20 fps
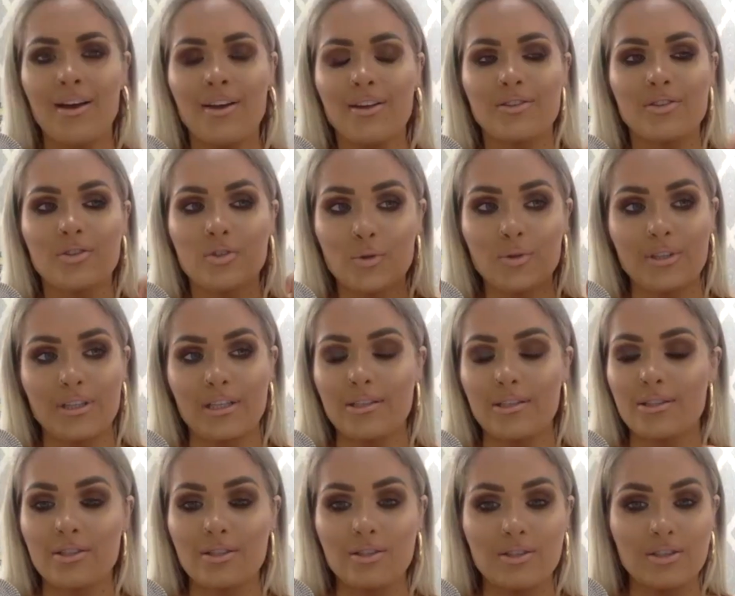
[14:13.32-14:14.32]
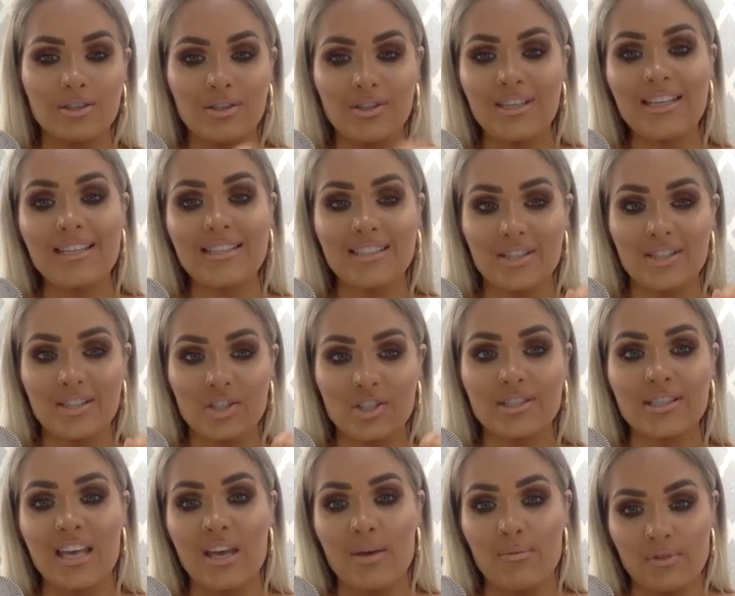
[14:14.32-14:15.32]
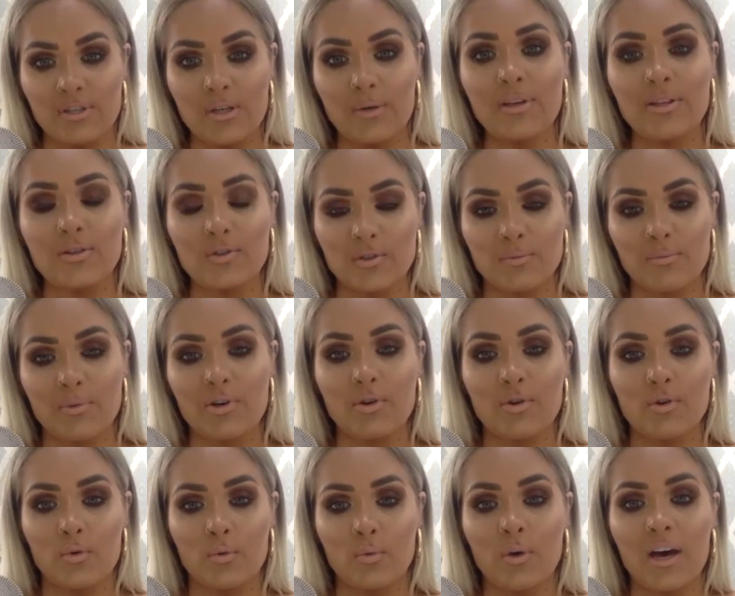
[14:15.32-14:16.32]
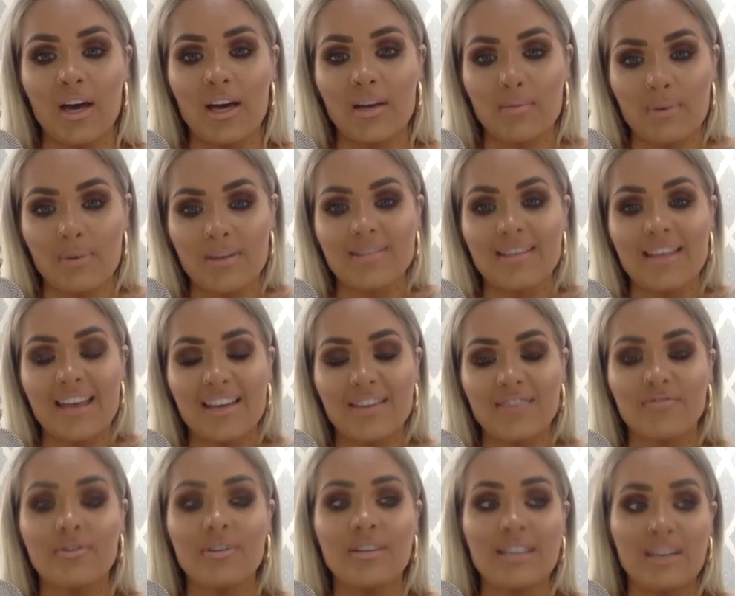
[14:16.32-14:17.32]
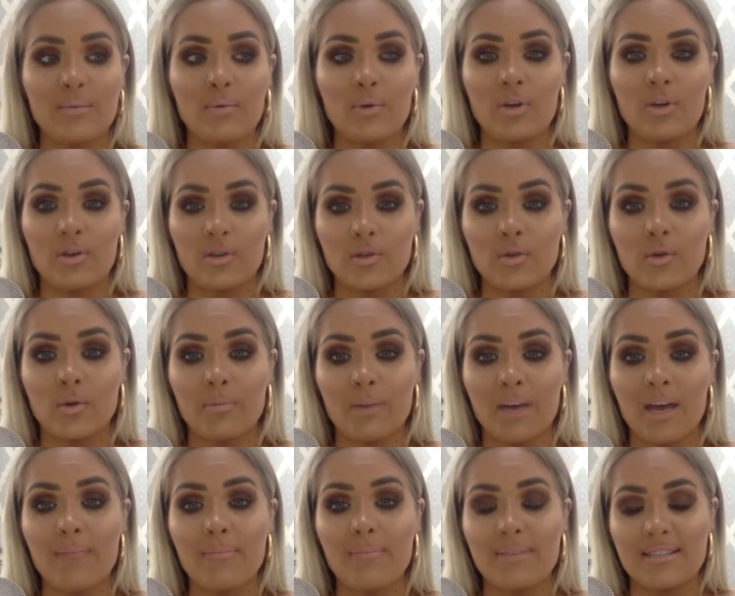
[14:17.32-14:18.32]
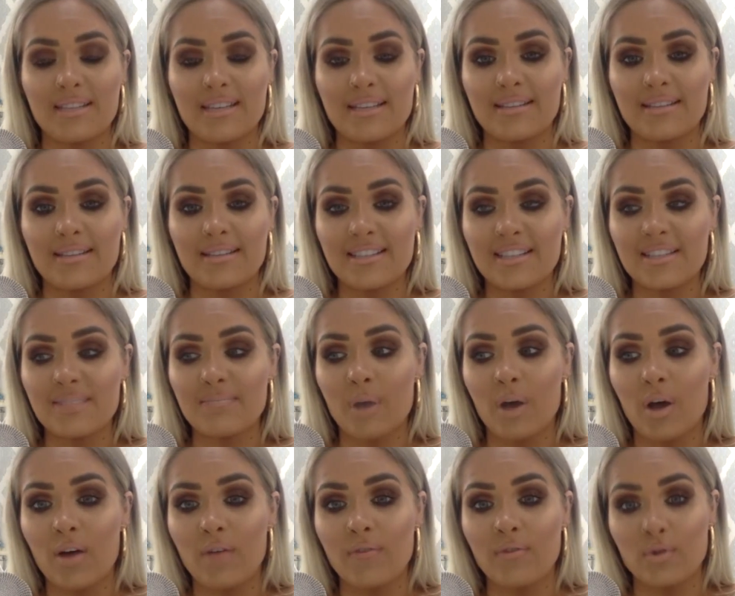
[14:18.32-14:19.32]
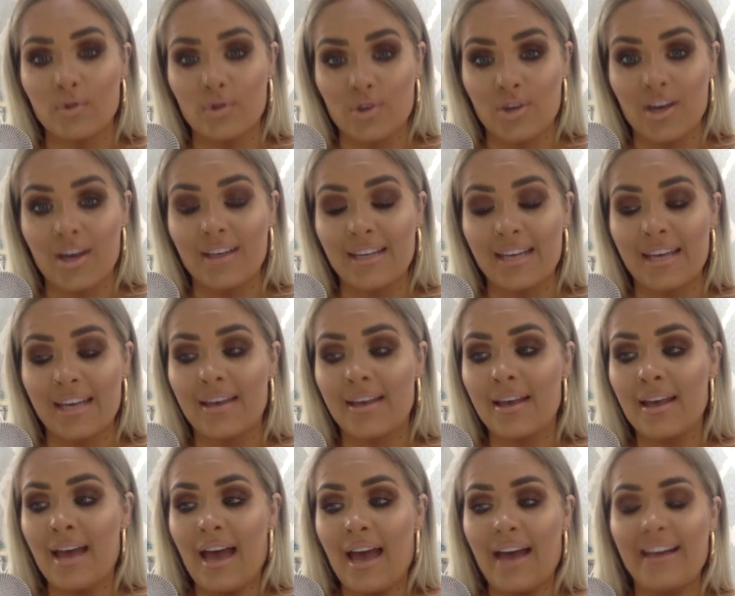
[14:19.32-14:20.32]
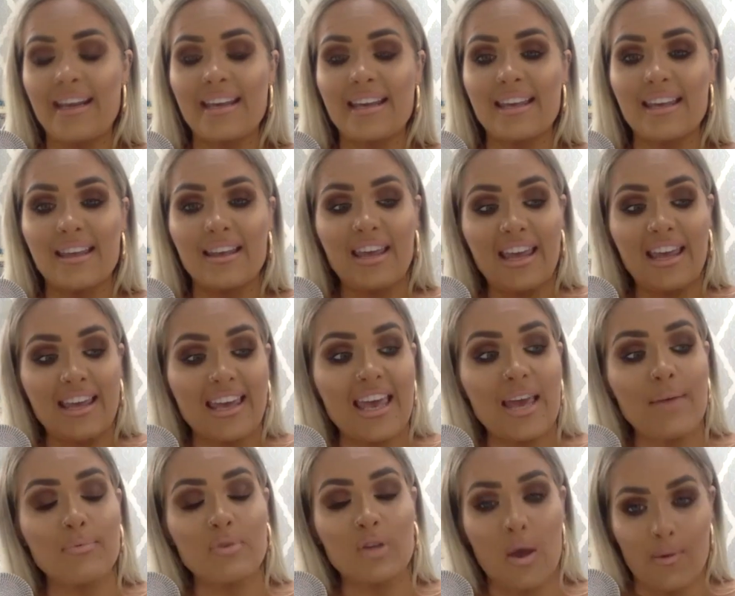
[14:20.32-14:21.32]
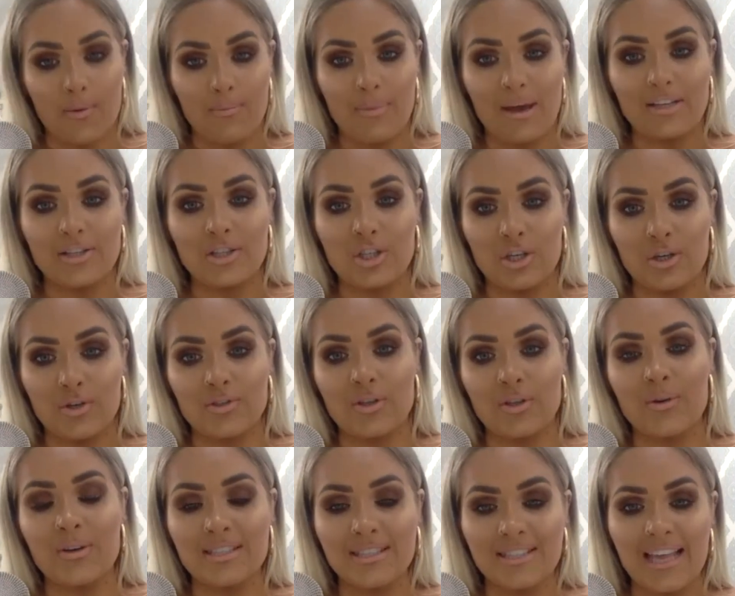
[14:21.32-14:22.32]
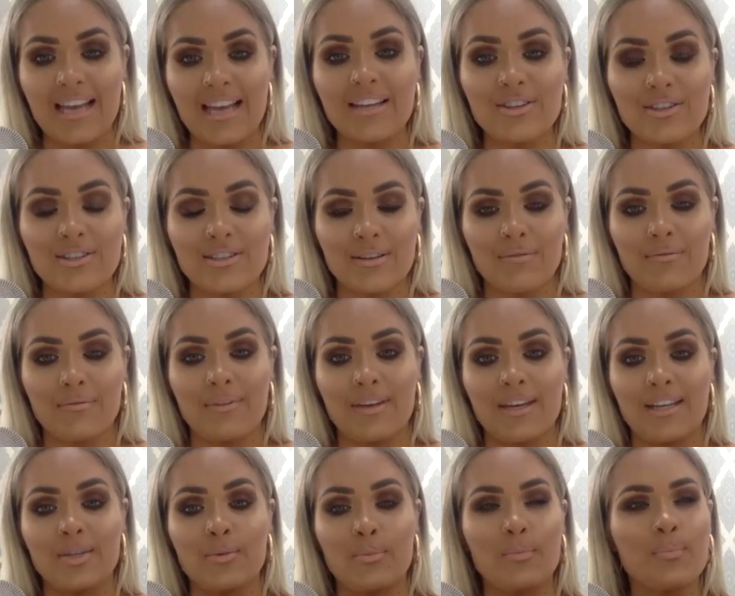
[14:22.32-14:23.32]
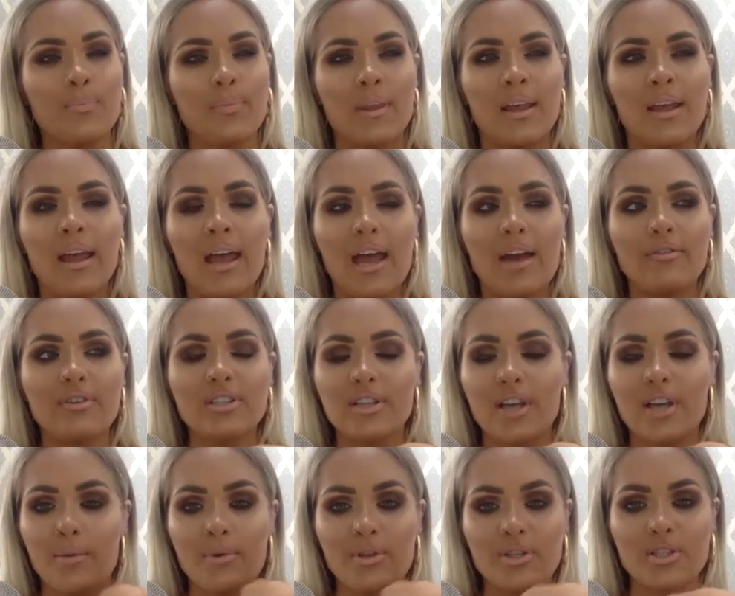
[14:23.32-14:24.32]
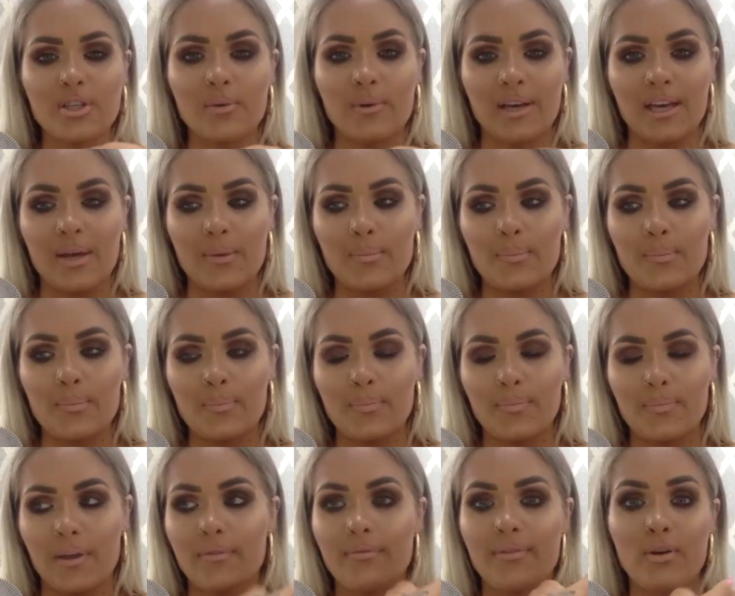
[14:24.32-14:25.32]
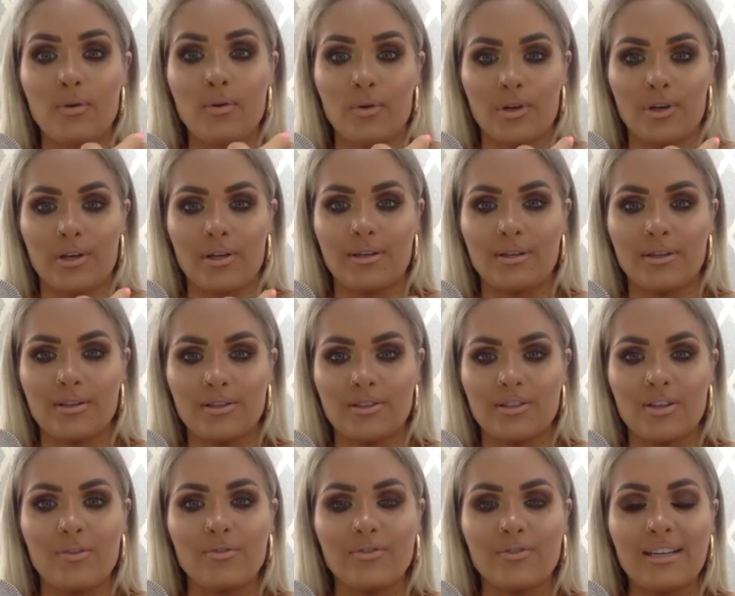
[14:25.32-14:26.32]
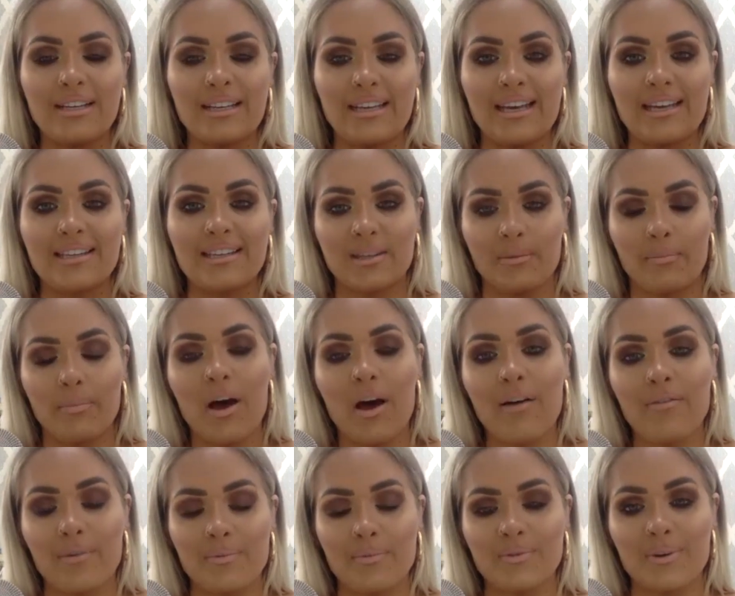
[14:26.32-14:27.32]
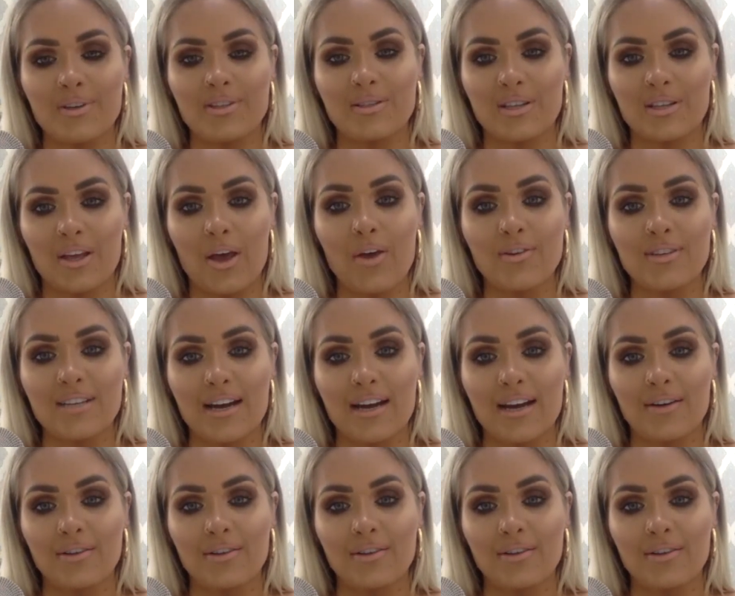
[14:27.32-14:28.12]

Jordan, you need to just keep doing your spiritual work, because that is really what your purpose is. This is part of your journey, and it keeps coming back to you. So it's telling you something. Every time I do it, I feel good. So really it's the path I'm supposed to go down.